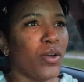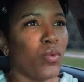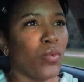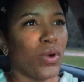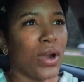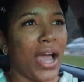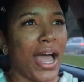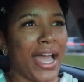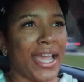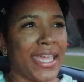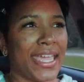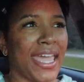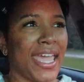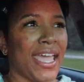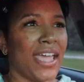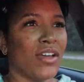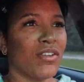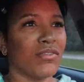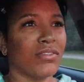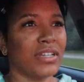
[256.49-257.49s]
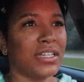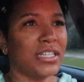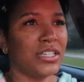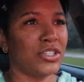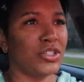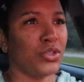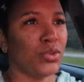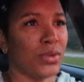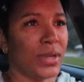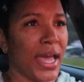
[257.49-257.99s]
Where I can't
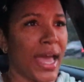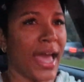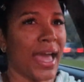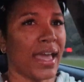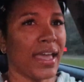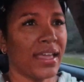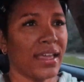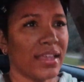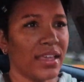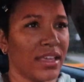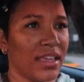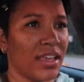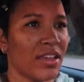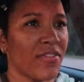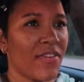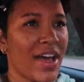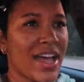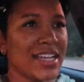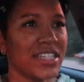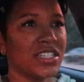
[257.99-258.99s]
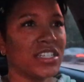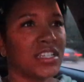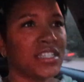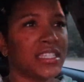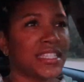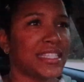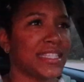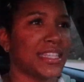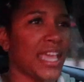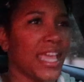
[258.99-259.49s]
really do that if I
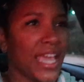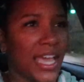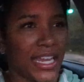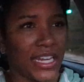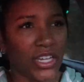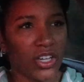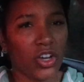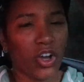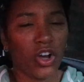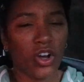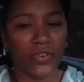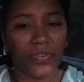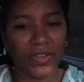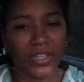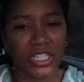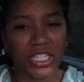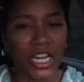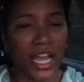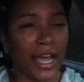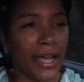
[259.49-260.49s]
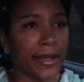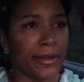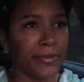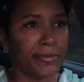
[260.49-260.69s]
just stay at the coffee shop